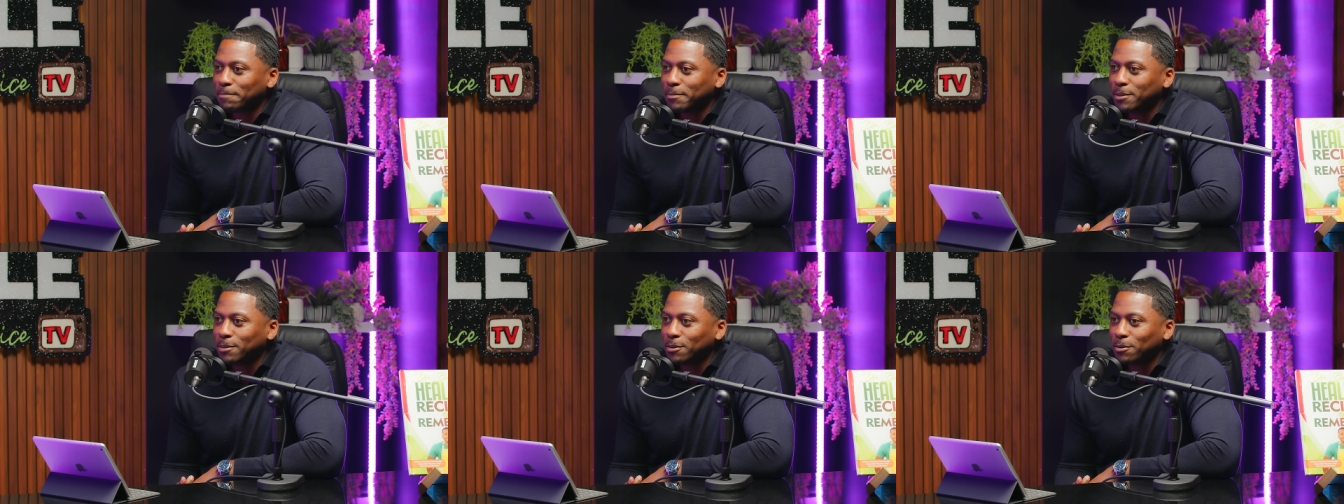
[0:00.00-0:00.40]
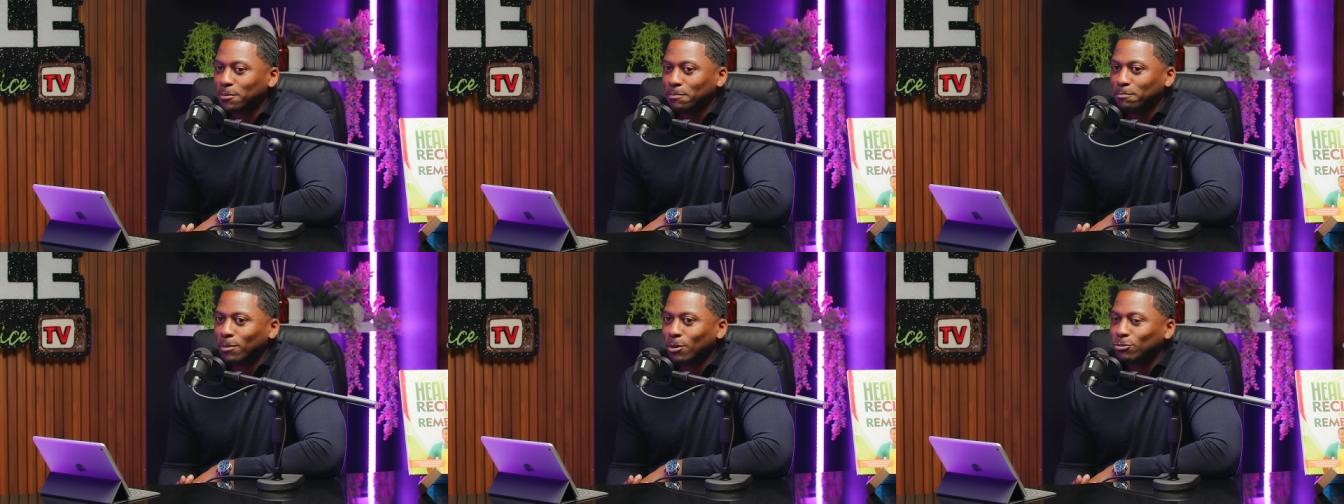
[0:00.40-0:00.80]
you know,
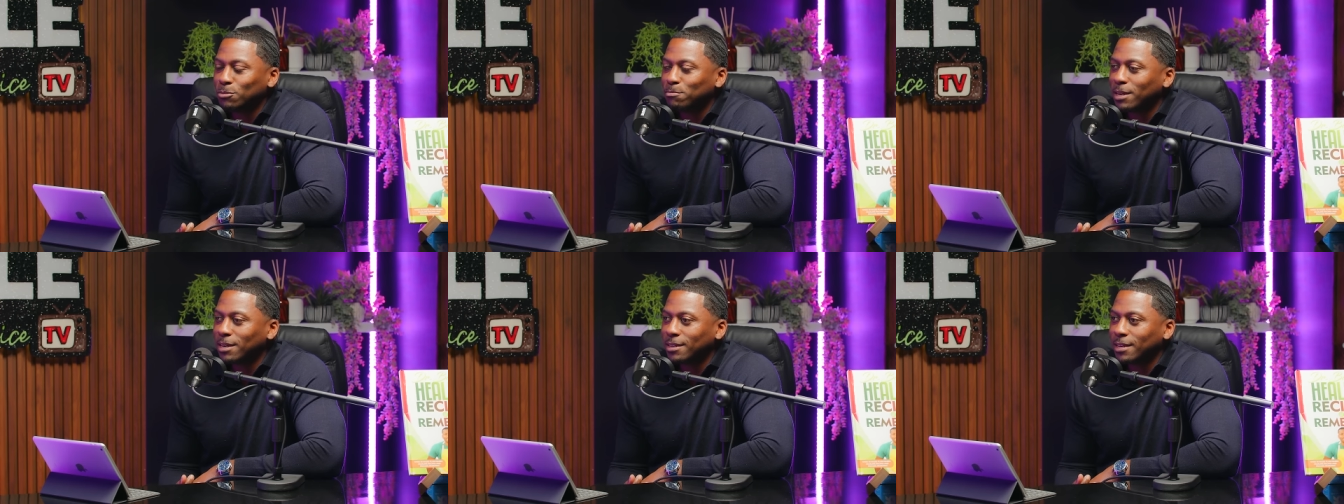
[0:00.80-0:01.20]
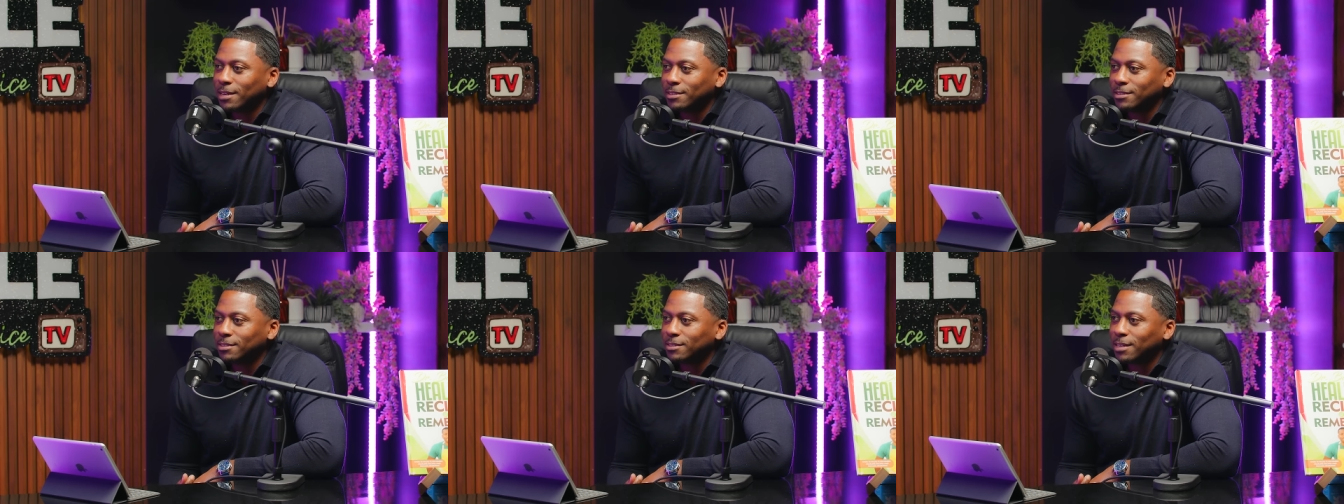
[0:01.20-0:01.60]
most
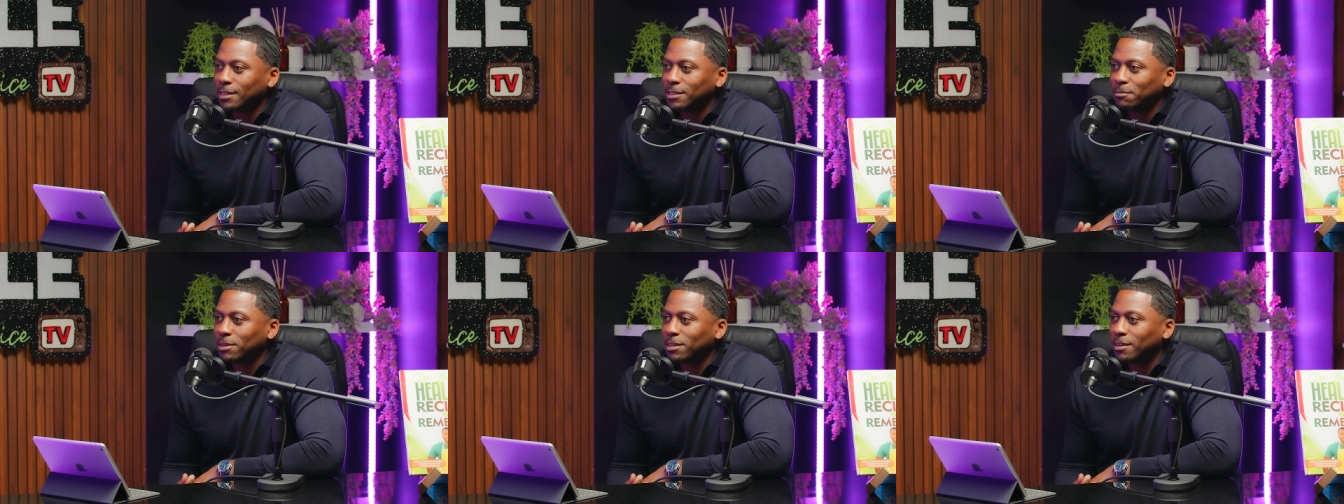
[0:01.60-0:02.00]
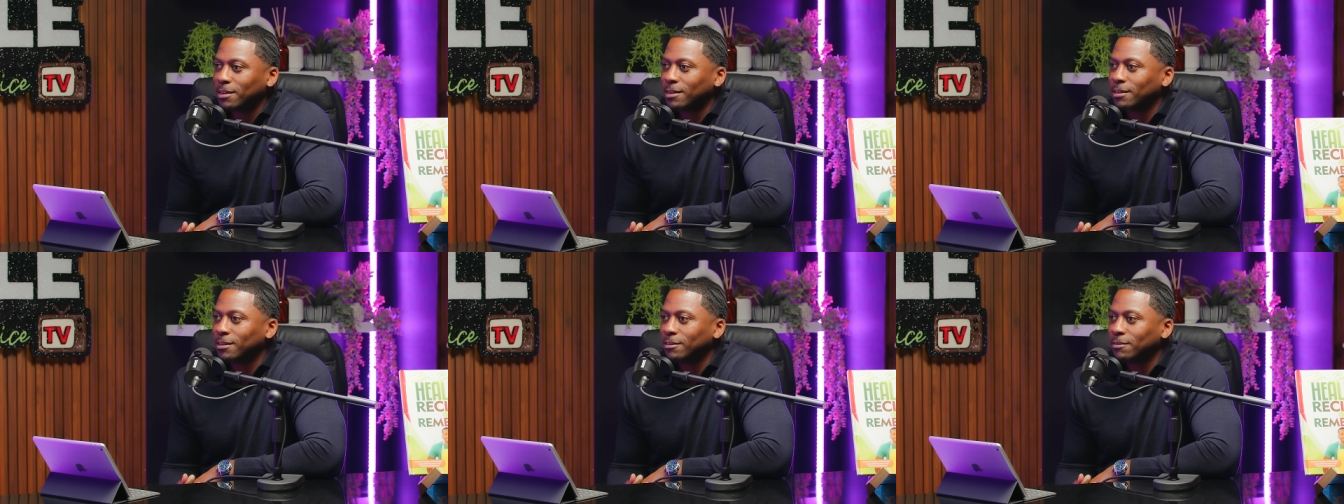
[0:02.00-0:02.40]
medications at the
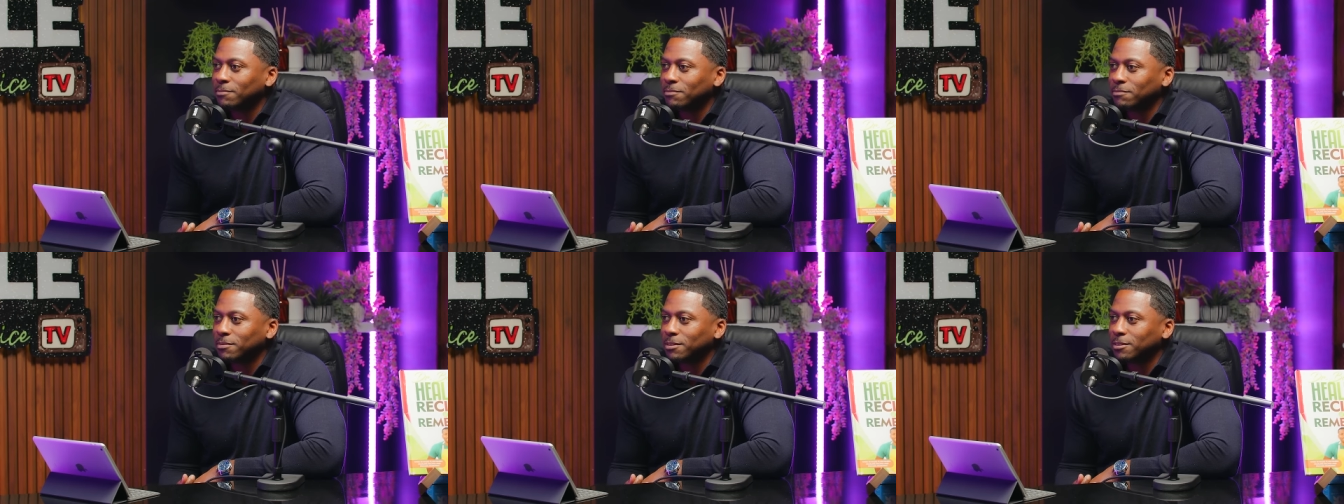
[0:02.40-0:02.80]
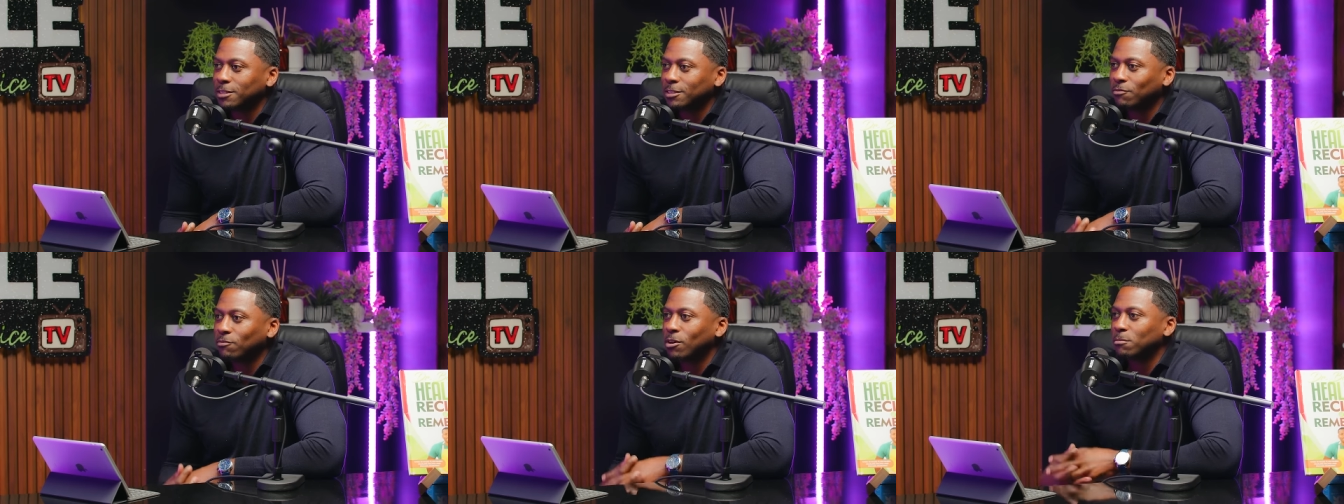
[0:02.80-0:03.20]
beginning of
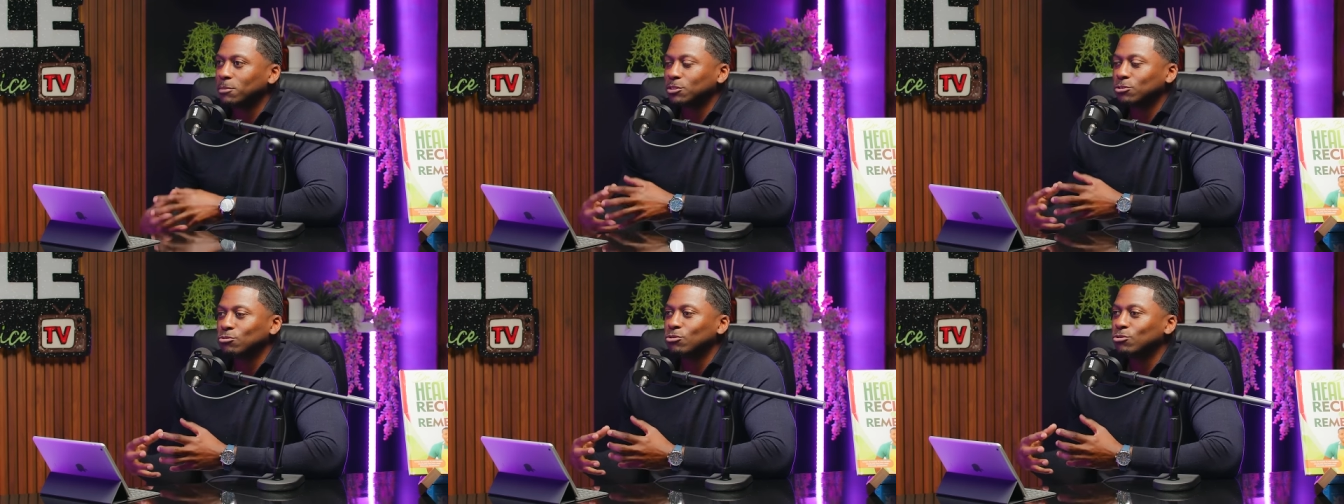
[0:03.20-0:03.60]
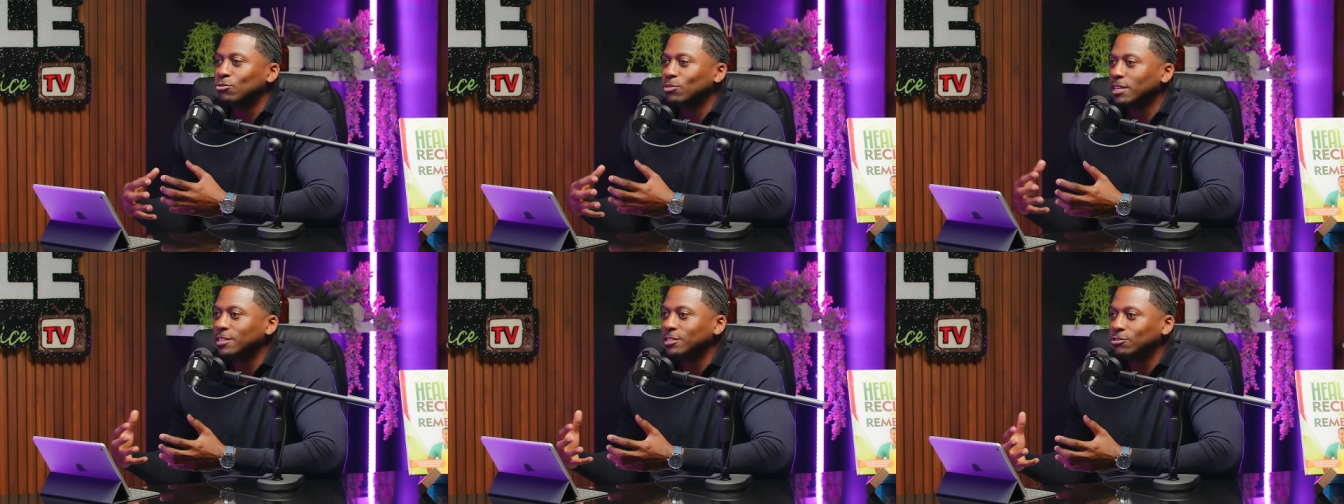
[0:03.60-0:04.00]
this
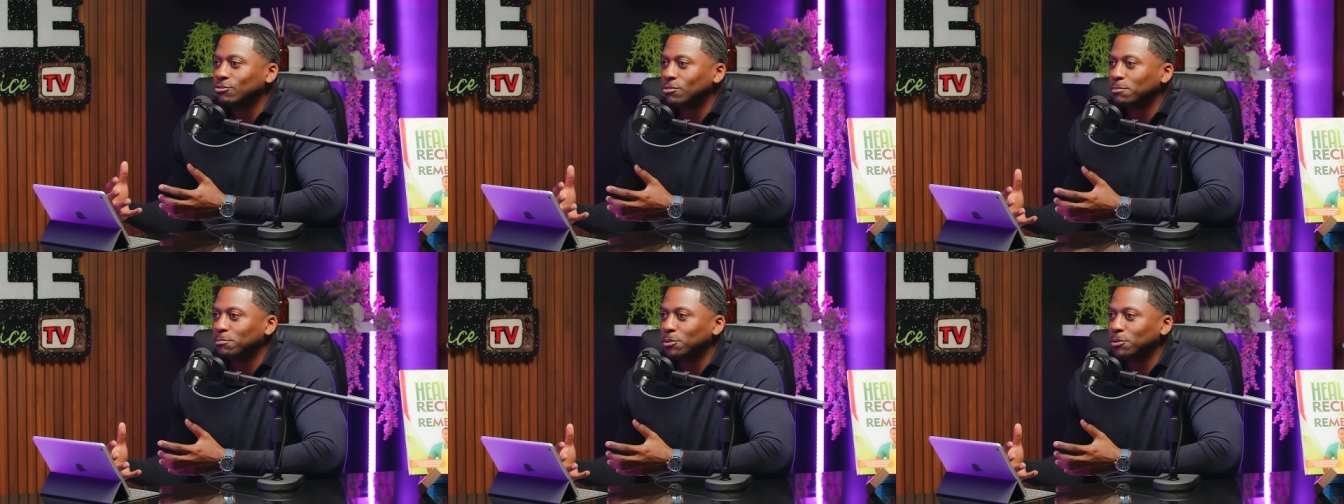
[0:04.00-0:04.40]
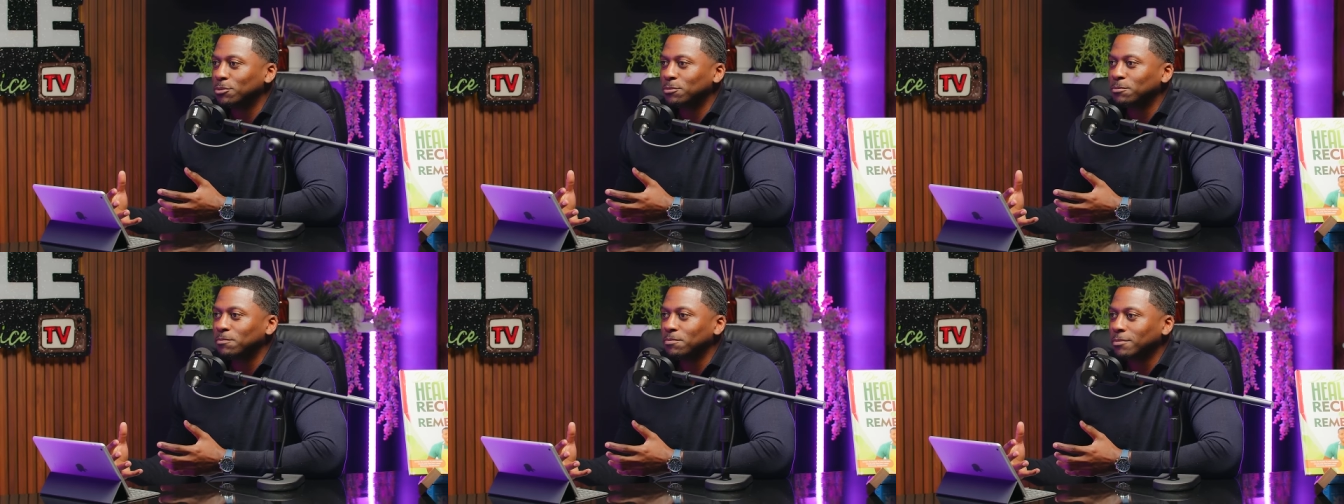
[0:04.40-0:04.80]
pharmaceutical industry
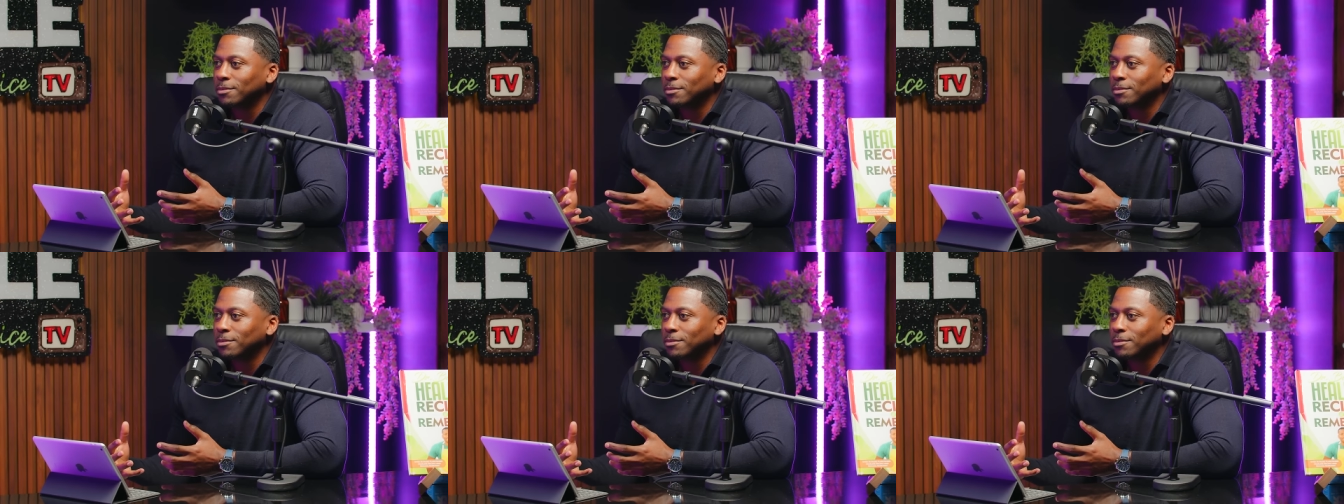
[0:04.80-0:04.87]
boom,